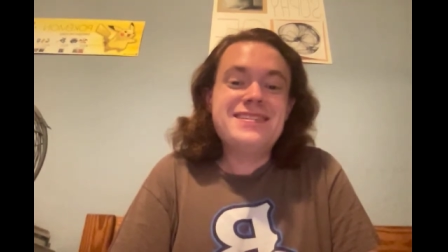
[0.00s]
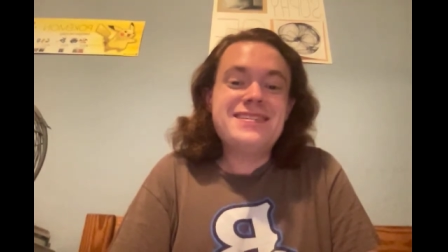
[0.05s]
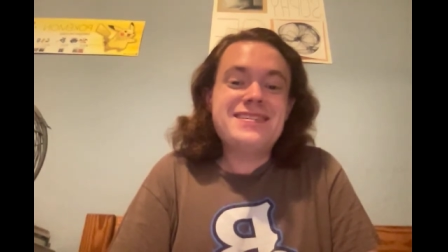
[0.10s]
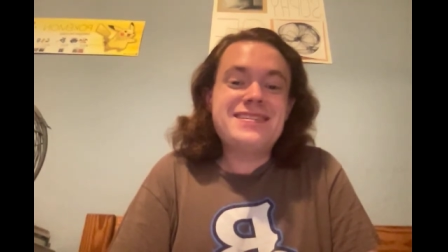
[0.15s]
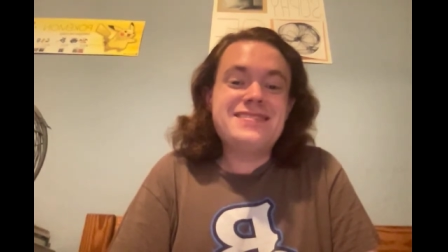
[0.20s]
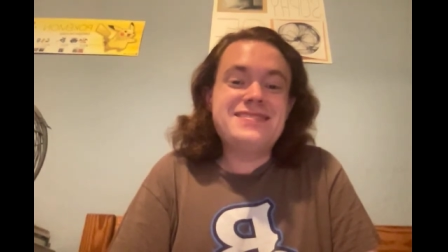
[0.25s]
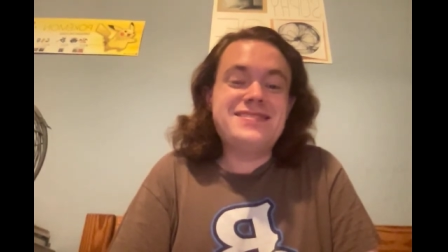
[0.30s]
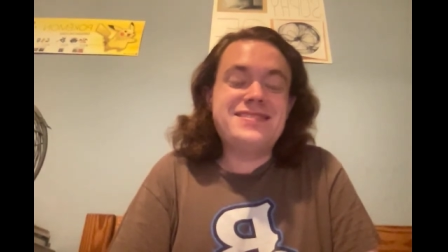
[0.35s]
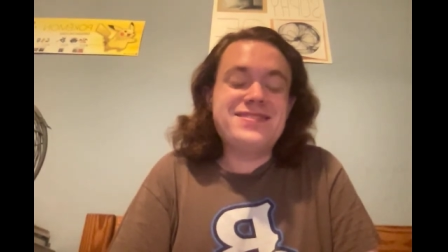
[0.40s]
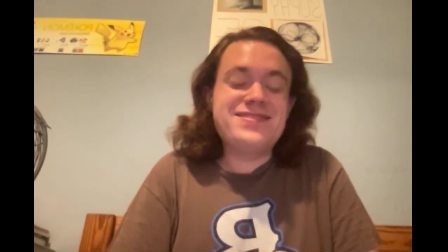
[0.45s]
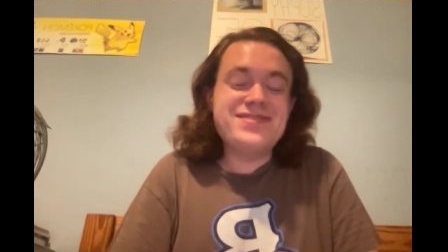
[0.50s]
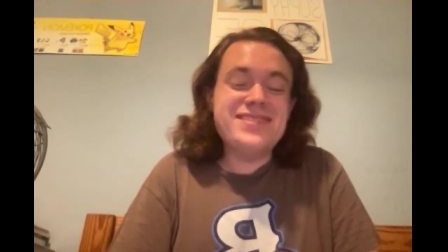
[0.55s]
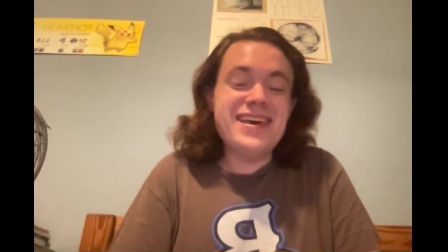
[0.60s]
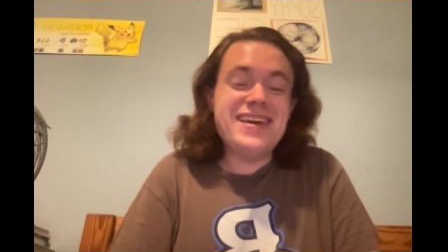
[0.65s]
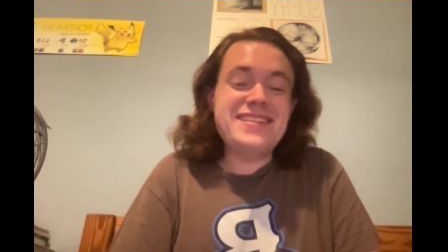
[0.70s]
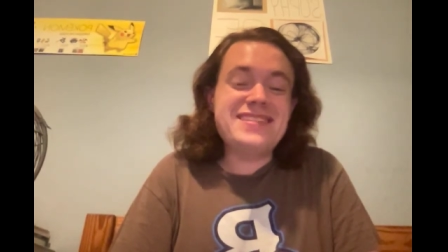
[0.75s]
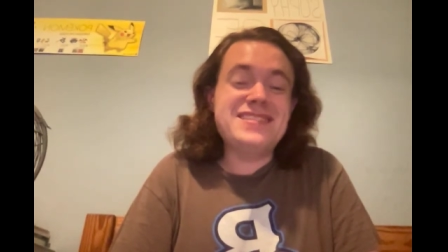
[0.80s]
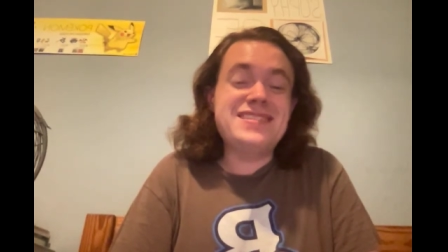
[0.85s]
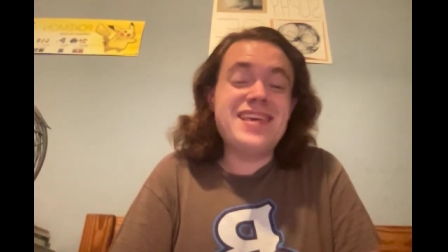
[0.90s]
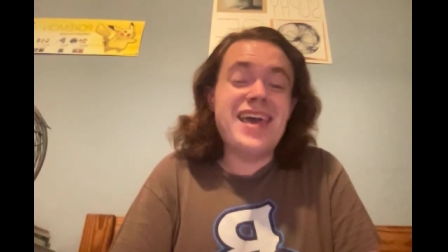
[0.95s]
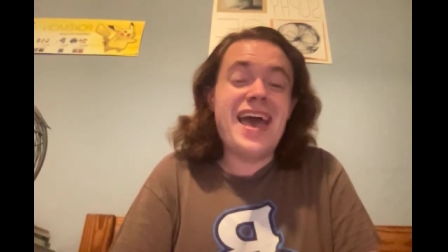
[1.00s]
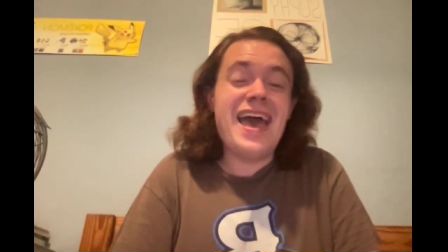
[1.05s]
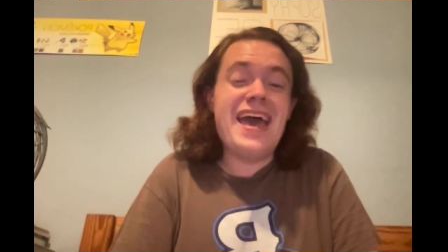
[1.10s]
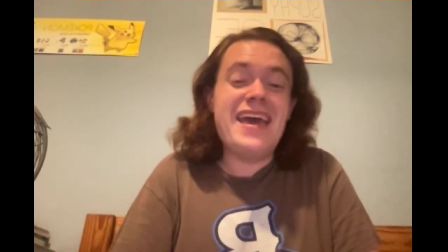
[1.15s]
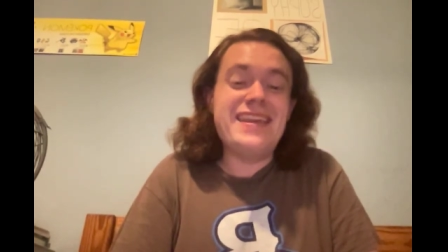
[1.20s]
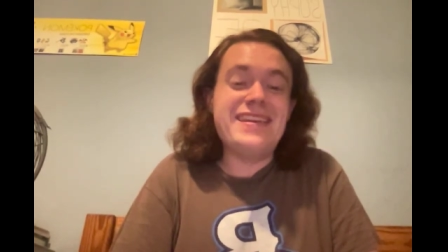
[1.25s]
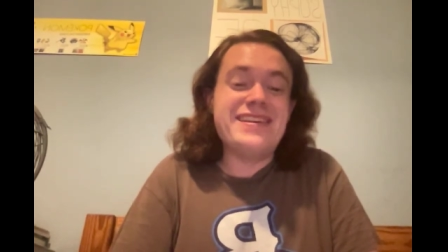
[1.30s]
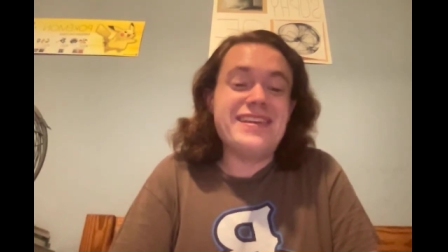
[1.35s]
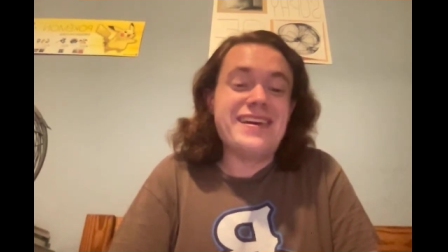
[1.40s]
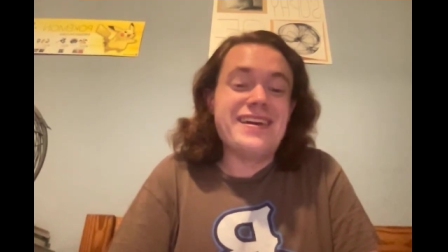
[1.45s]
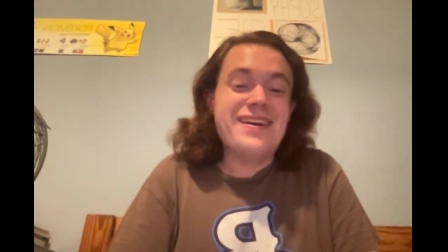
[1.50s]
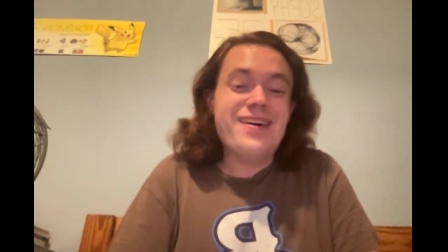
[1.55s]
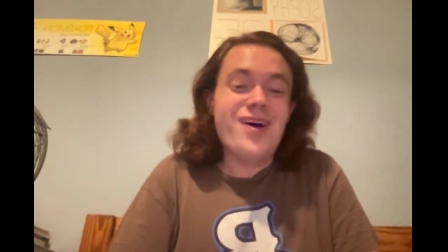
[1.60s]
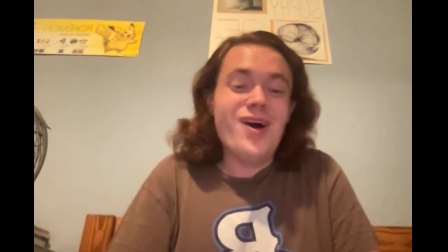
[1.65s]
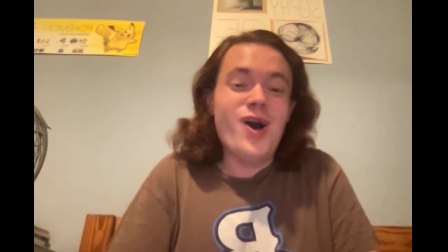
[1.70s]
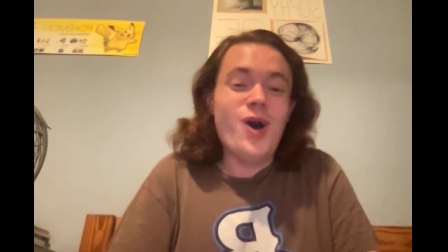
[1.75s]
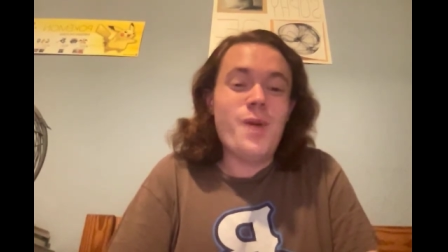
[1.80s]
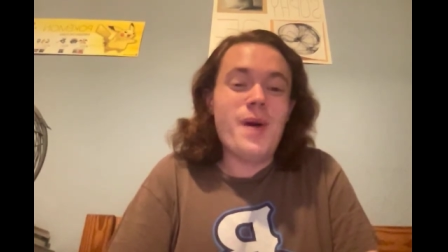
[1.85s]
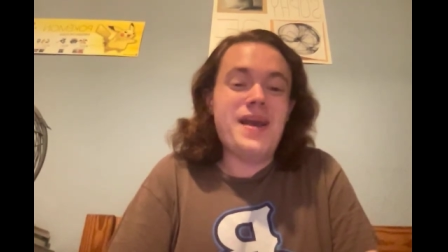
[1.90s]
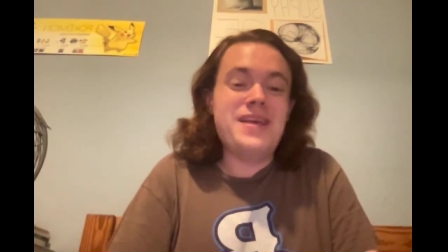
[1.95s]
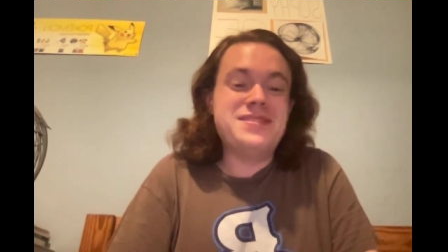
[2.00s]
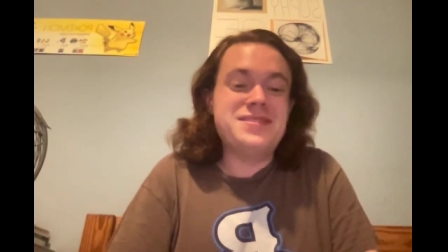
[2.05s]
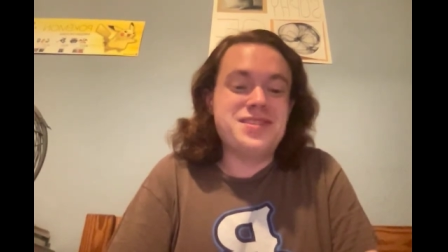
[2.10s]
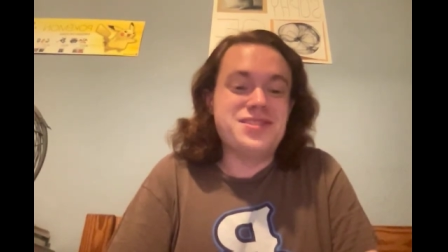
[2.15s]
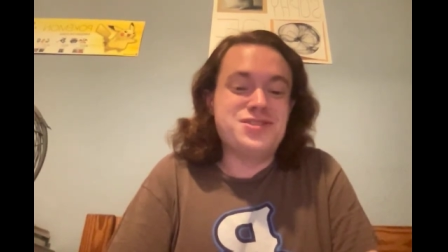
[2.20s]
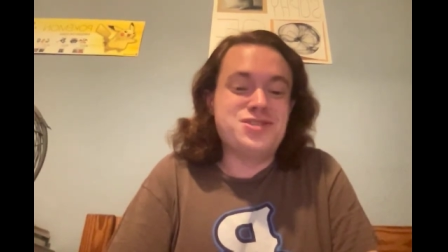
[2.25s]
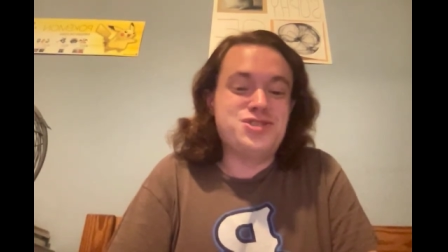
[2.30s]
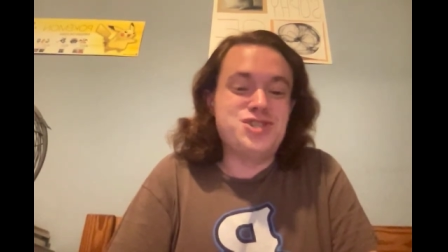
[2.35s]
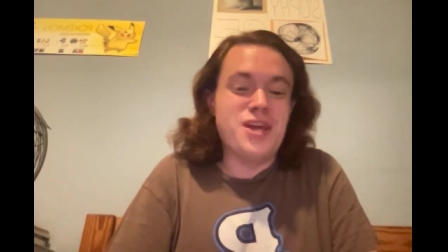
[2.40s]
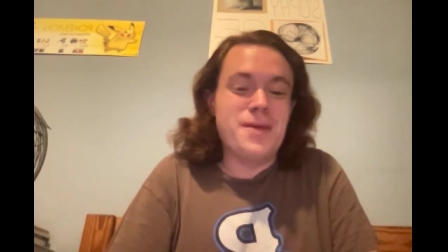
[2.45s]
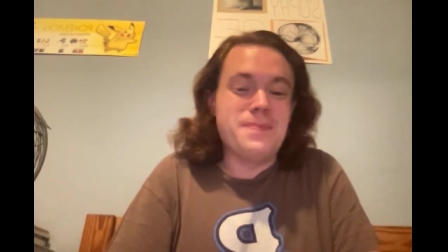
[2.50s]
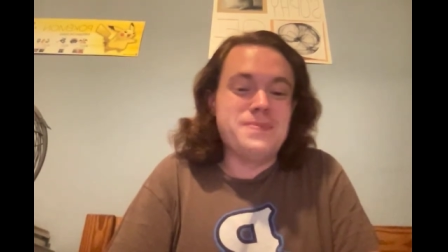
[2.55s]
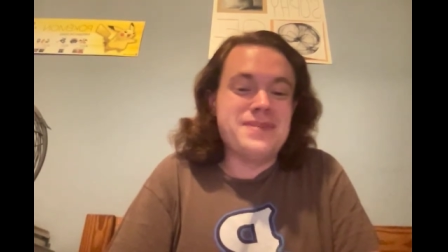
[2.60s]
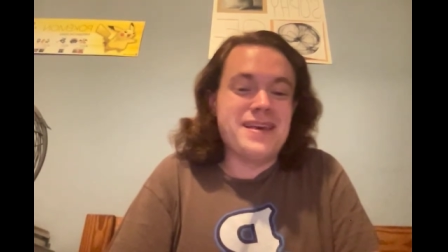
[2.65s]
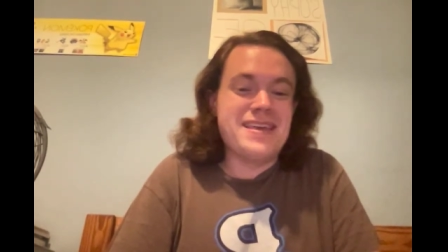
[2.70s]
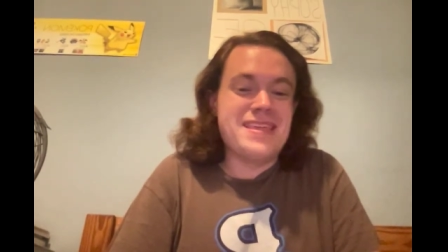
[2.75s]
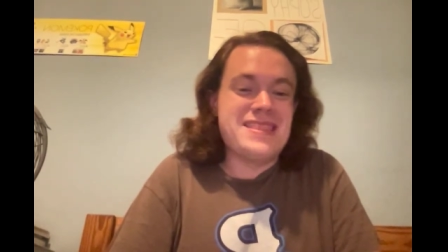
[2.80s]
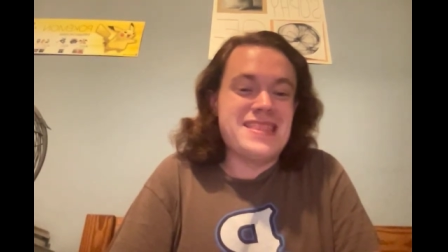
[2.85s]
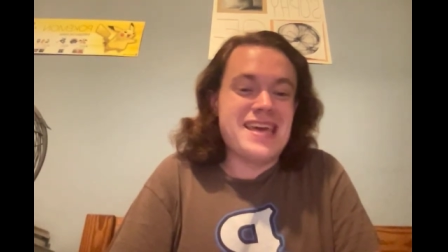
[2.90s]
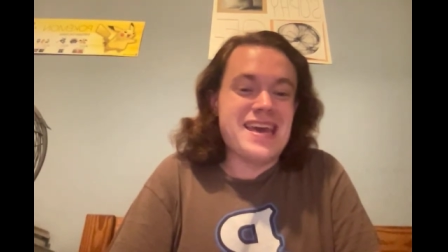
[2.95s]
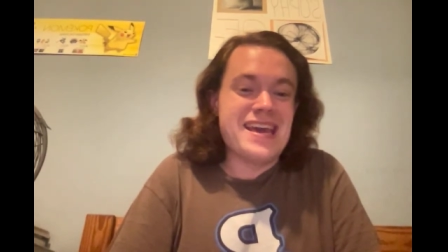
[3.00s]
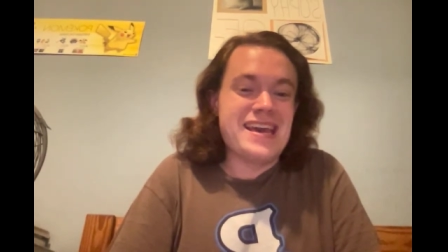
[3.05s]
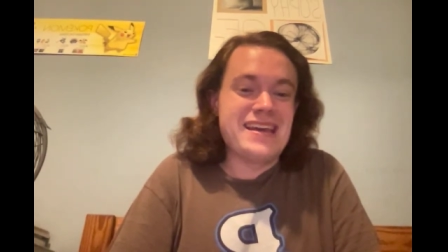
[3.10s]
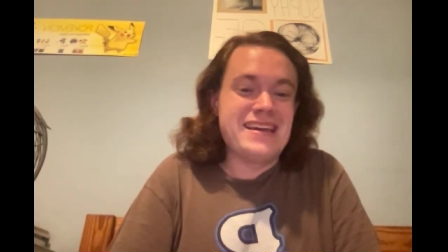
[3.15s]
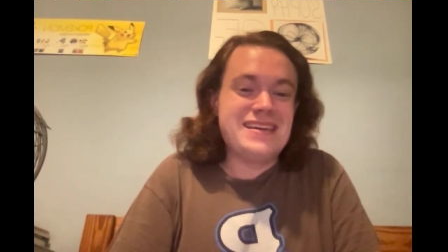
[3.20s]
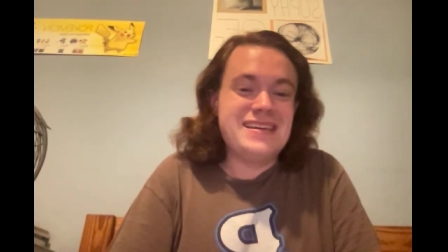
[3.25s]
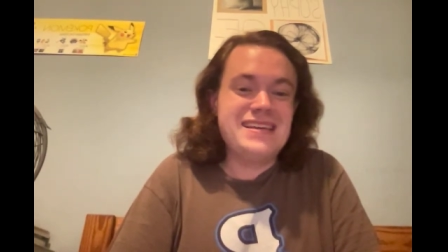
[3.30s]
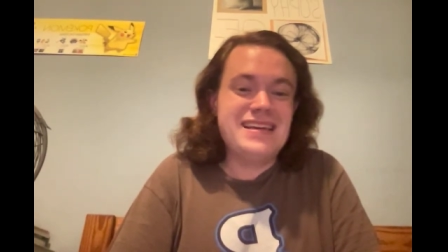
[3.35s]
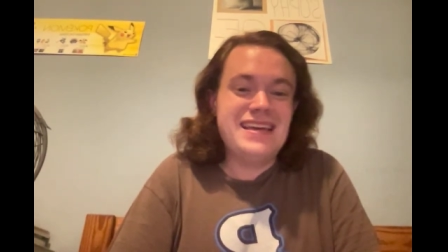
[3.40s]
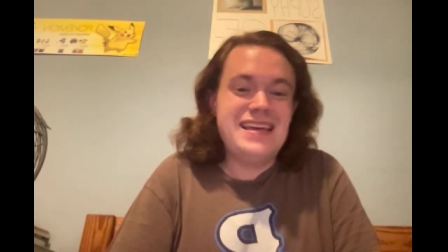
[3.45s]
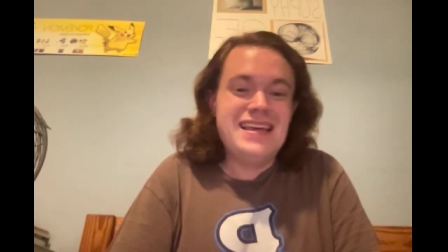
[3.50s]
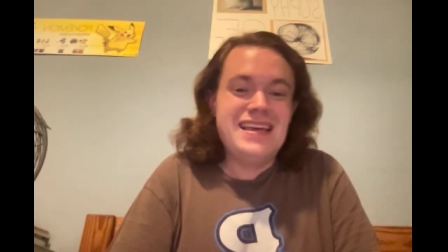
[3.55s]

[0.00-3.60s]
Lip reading: Because there's like 10 Oasis ships, I think.